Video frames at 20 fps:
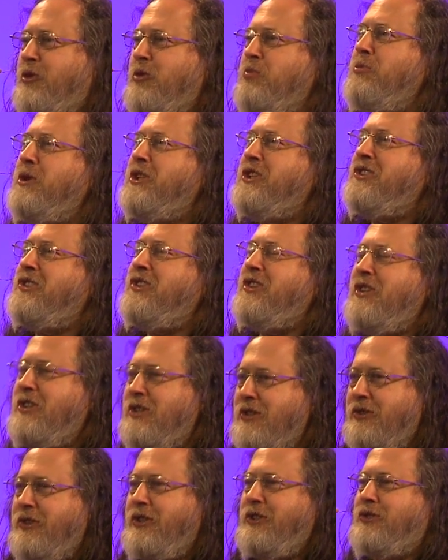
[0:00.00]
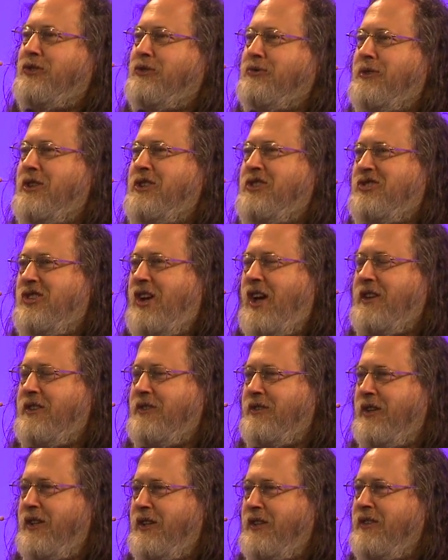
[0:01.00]
material
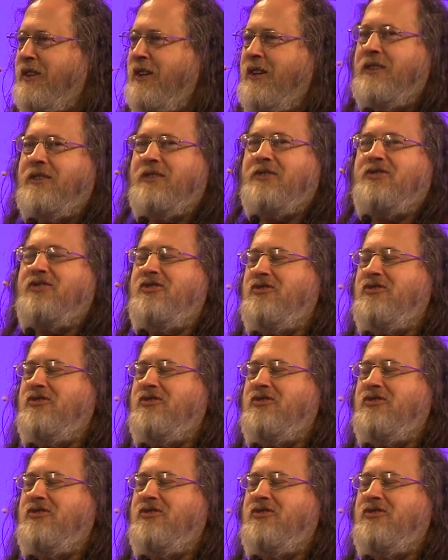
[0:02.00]
recycling. There's